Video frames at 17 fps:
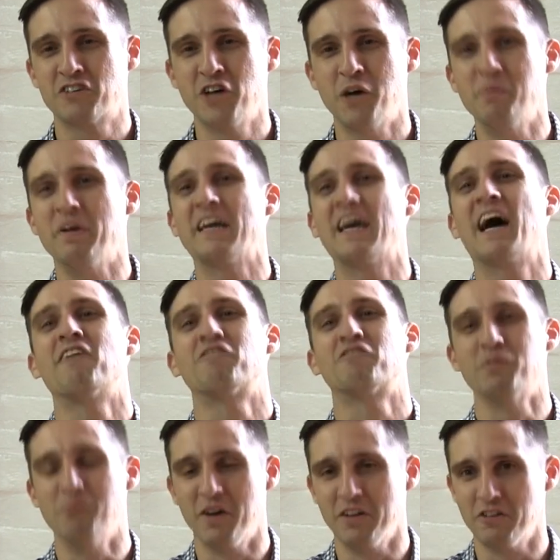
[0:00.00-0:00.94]
coming
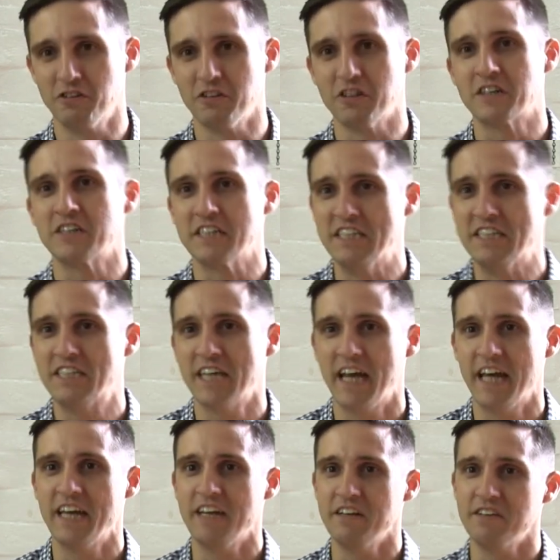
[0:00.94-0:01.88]
out from under the
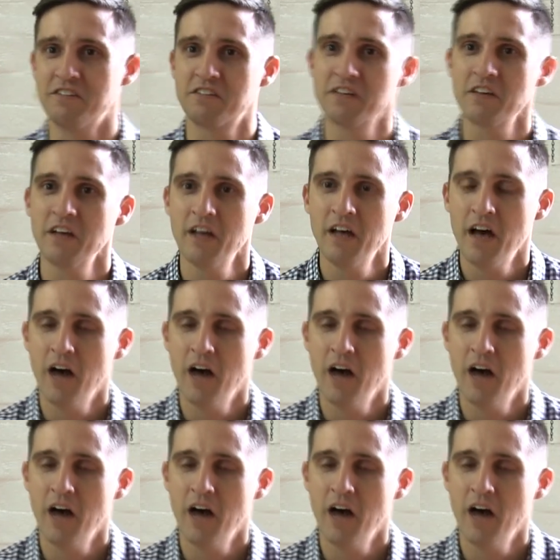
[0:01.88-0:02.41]
cliches,